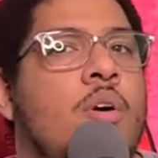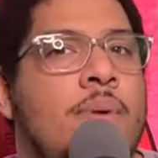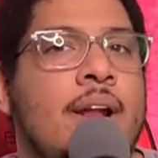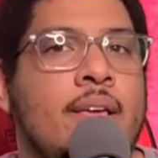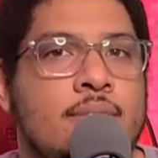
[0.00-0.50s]

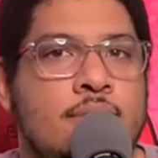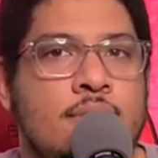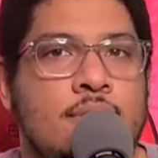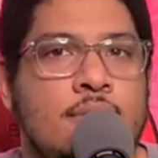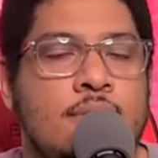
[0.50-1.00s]
buddies
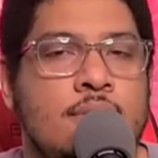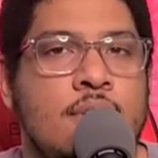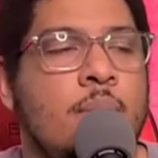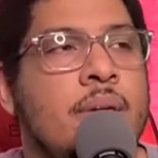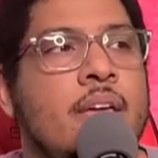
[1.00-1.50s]

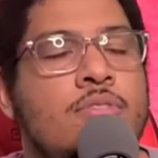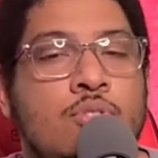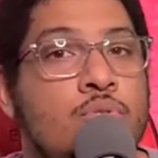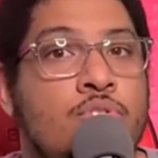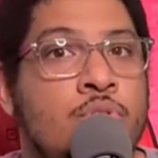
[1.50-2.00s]
coming in
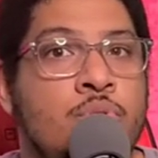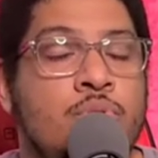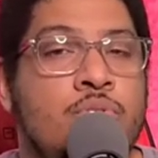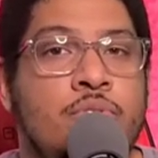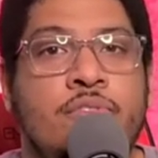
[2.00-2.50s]
through through
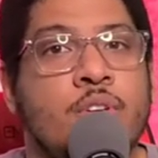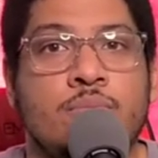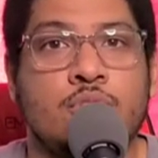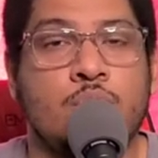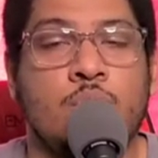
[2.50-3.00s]
through film
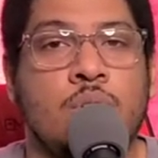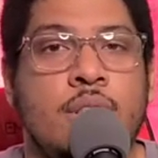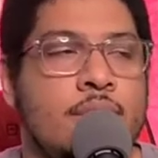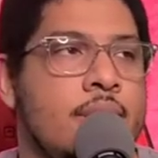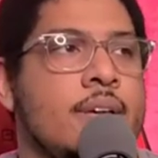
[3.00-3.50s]
school
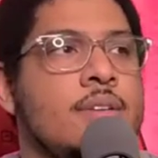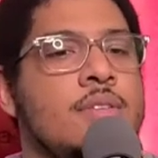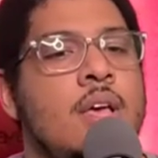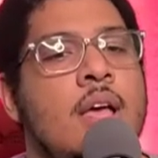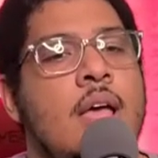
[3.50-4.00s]
and things.
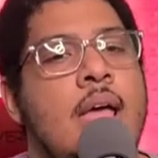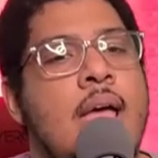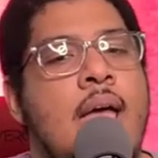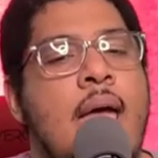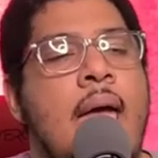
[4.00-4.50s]

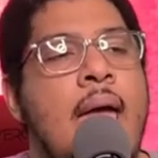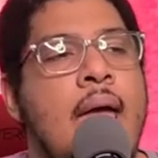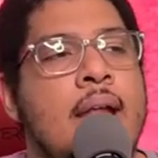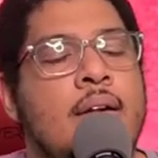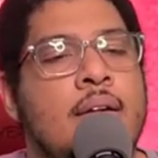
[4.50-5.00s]

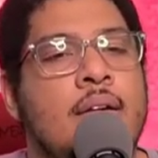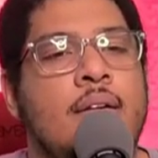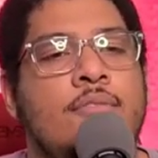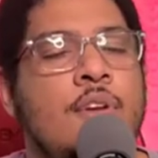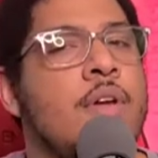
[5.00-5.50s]
And
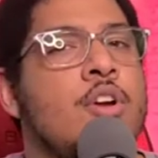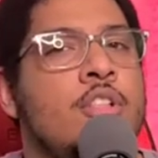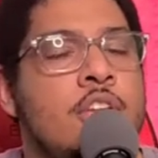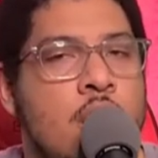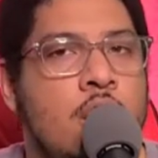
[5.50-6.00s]
very
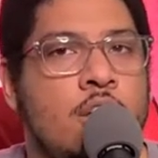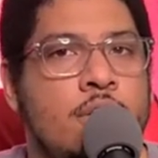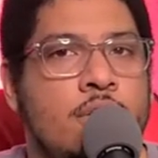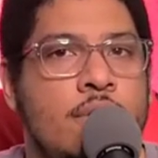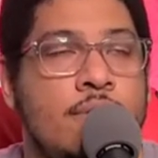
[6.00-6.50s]
early on,
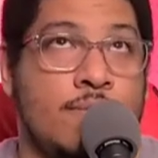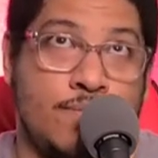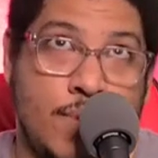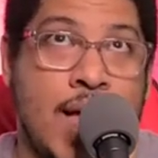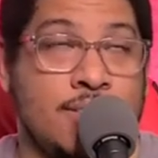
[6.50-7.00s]

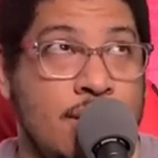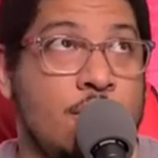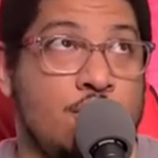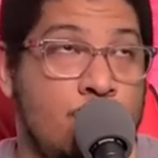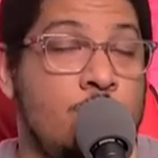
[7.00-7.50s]
as they
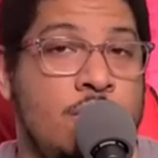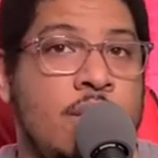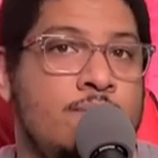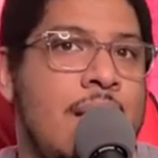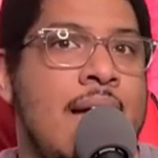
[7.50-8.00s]
showed, they
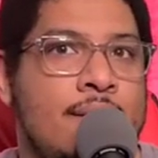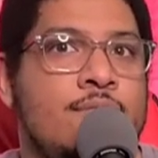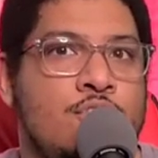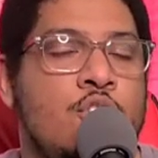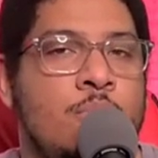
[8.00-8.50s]
had
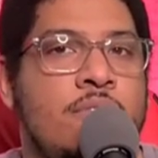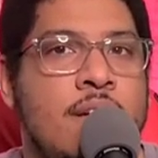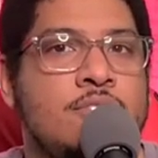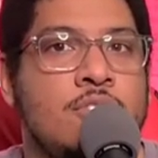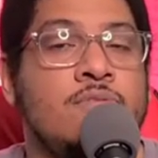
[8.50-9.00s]
certain
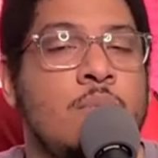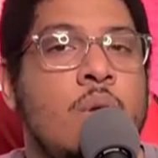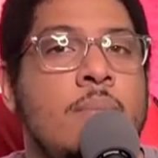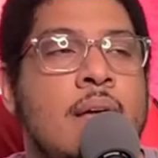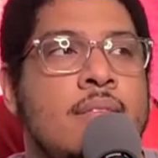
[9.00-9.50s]
professors from way
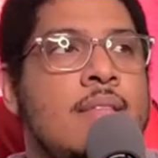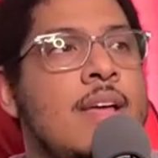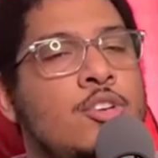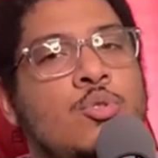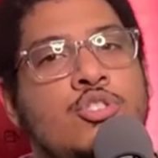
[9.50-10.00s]
back then
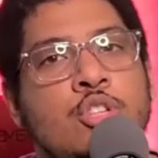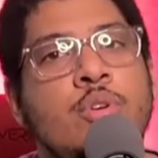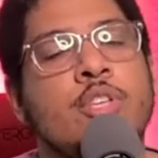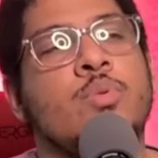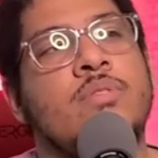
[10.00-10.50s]
that George
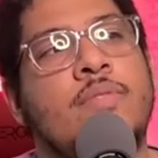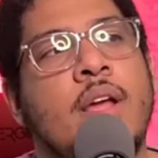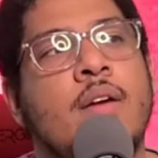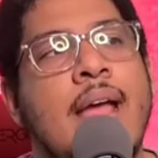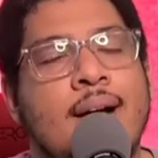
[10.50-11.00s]
Lucas was
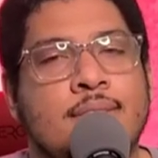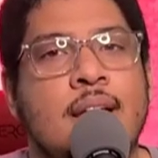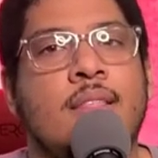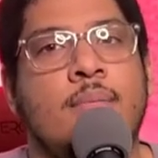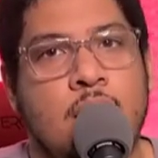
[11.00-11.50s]
very outside
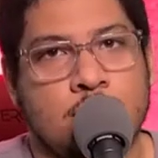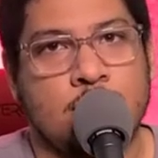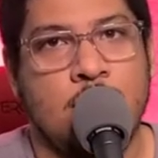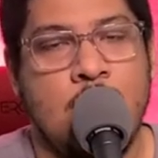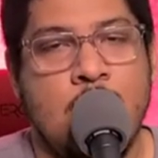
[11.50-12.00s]
of the
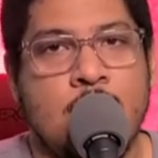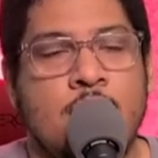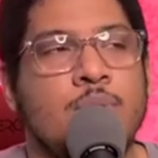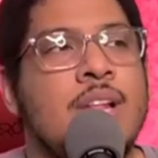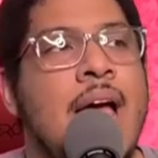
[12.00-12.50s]
box. He
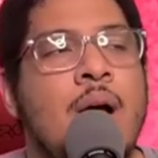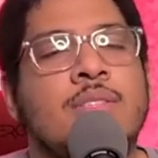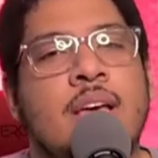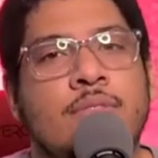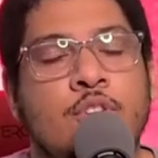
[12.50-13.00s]
was an
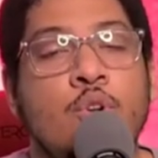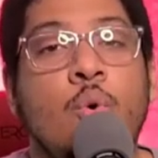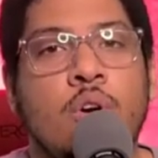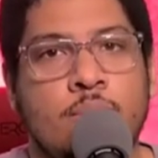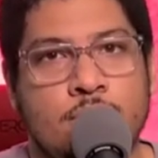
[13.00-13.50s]
outside of the
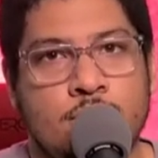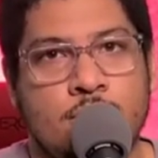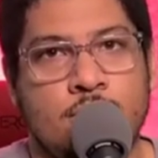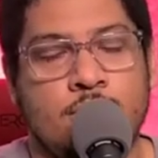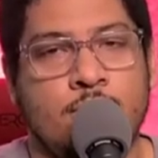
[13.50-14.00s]

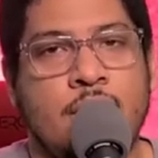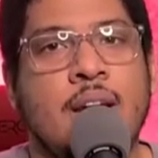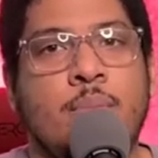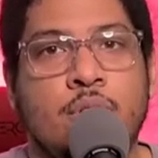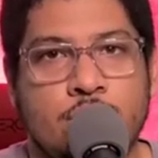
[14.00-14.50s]
norms kind
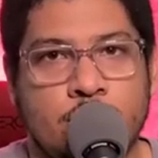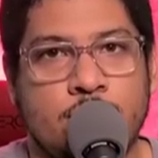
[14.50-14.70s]
of person